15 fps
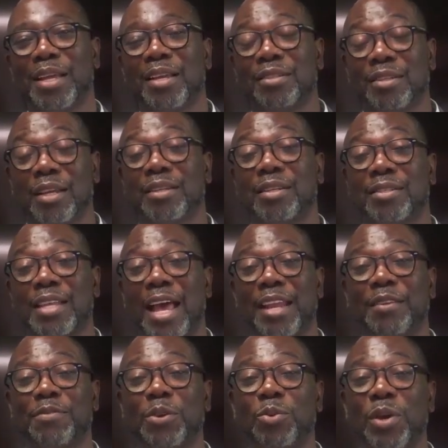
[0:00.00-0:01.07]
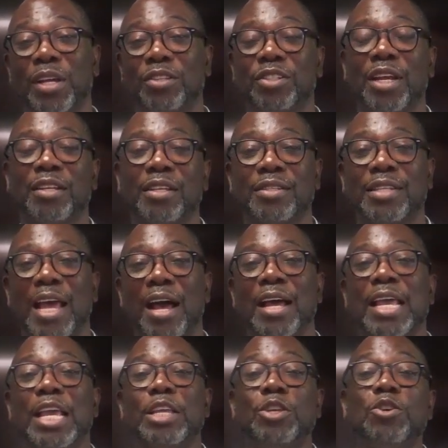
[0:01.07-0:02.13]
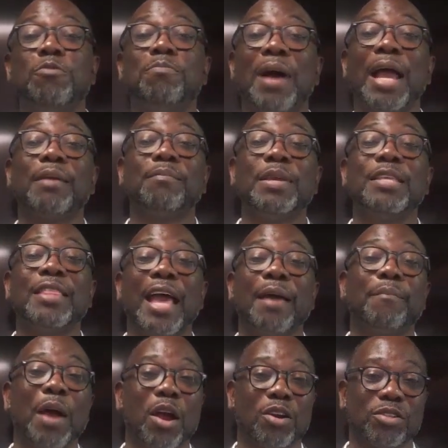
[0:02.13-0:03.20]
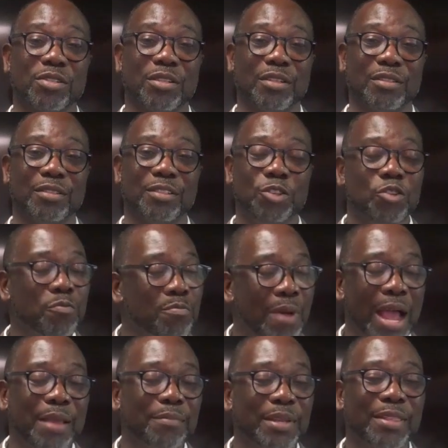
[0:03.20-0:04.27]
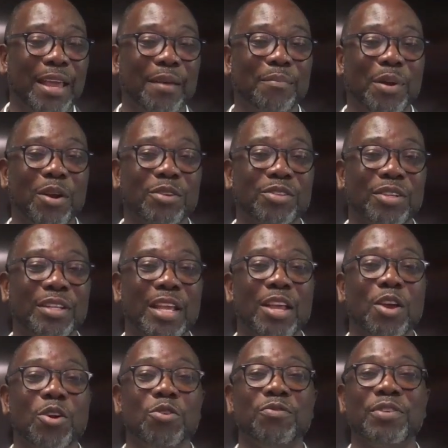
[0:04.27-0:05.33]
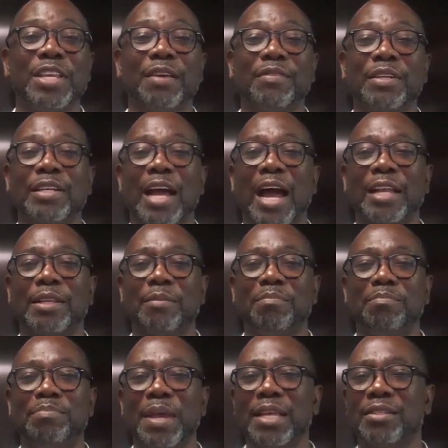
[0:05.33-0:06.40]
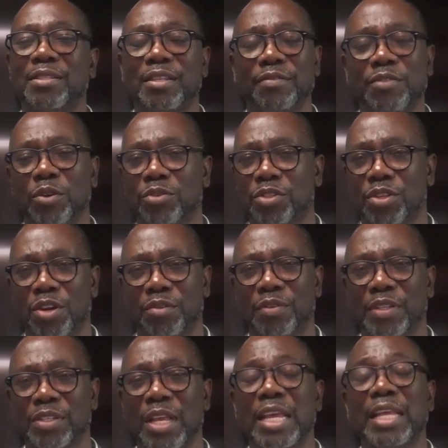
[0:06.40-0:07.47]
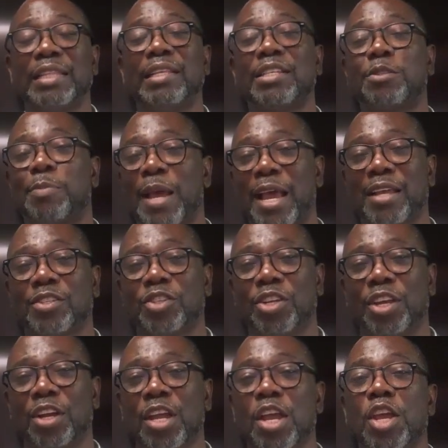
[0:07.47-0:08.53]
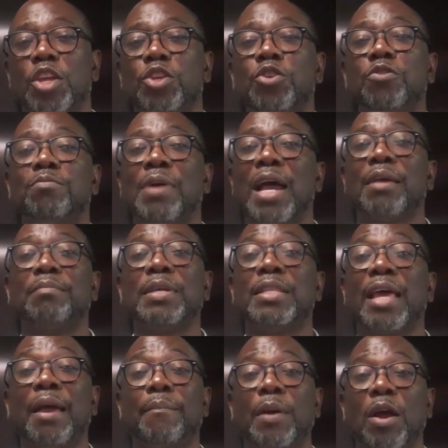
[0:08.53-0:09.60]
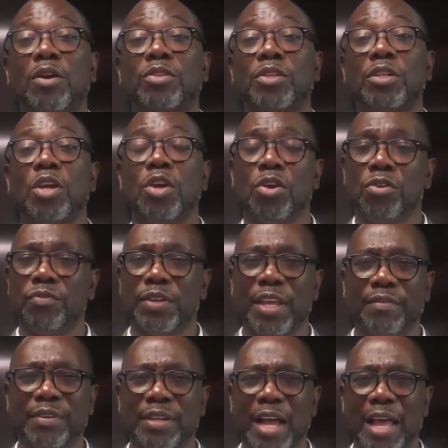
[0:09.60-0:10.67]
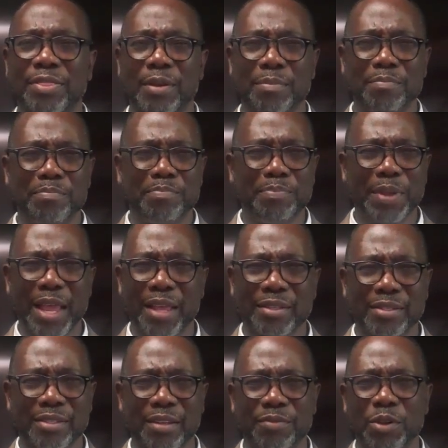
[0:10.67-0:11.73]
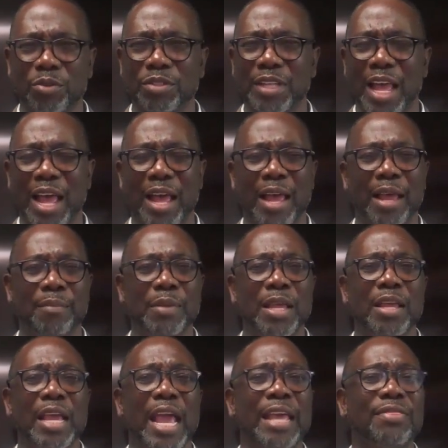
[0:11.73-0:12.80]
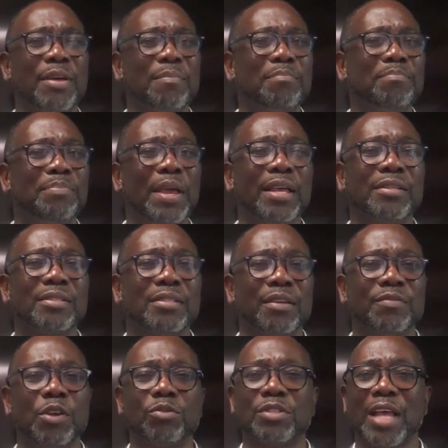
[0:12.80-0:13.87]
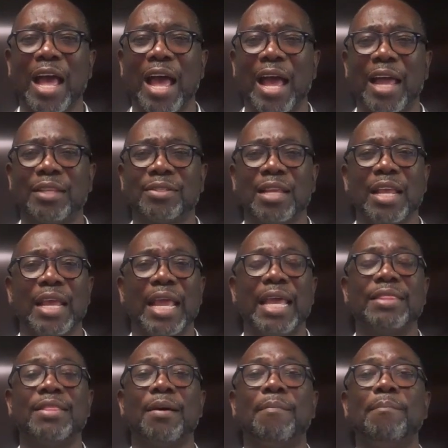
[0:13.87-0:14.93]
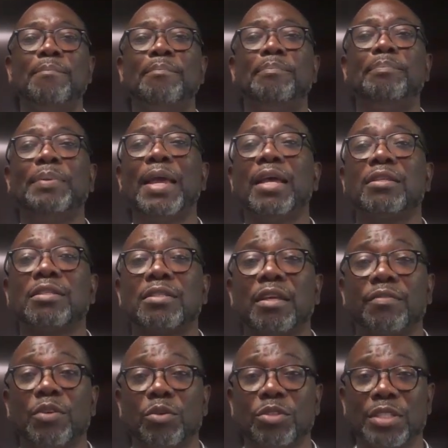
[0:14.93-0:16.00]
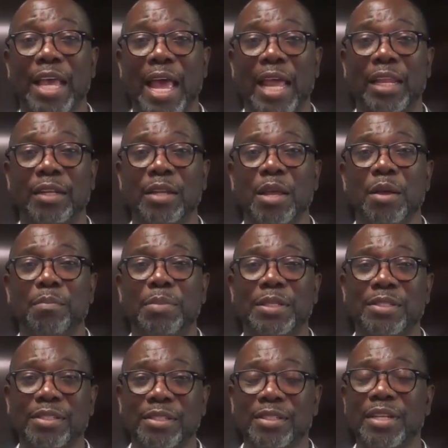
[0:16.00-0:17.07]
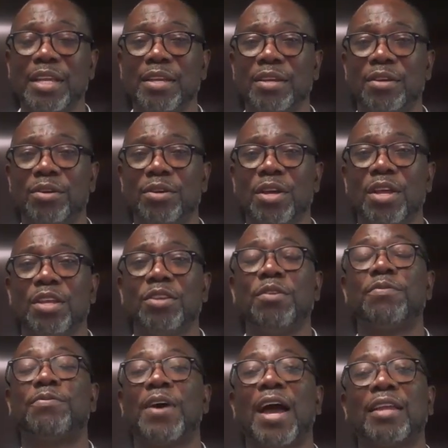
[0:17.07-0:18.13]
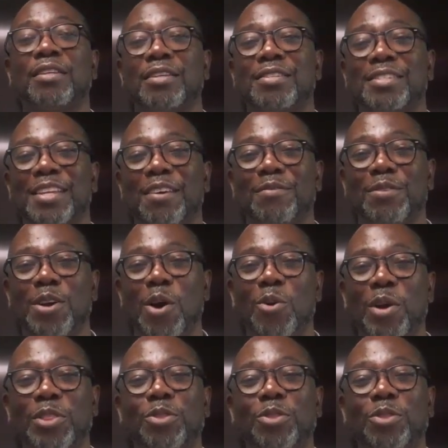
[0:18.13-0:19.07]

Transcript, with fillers: Check this out, if you will. Check this out. You might be that person. You might be that person who've given God the best of your service this past year. You might be that person who've given God the best of your time and the best of your tithes and the best of your talent, but still you find yourself going